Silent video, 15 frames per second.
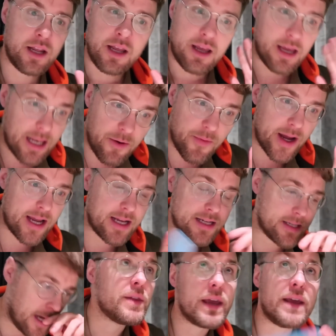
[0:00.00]
anyways,
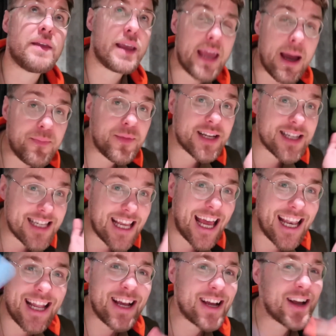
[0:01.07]
they, they kept the set
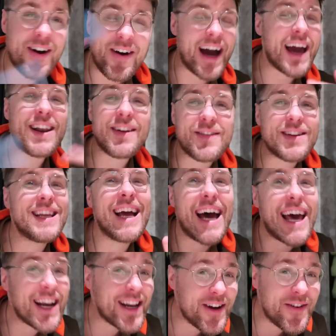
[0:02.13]
go. I don't
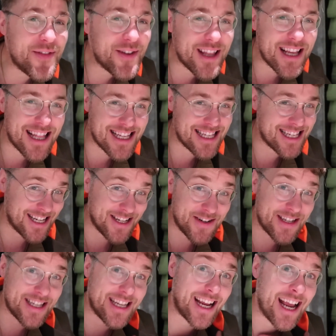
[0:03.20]
I don't know if you'll think this is
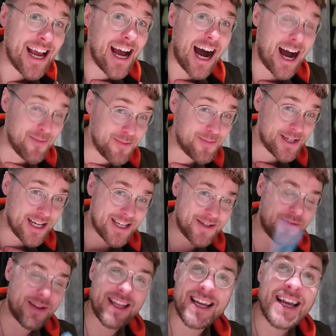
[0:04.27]
interesting. I'm obsessed
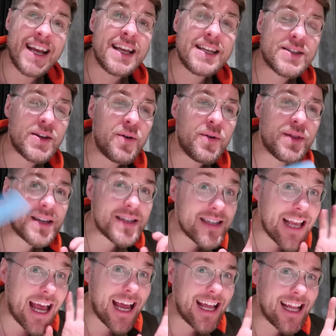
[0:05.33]
with it. So the
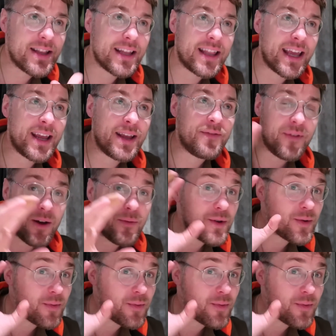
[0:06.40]
set that they filmed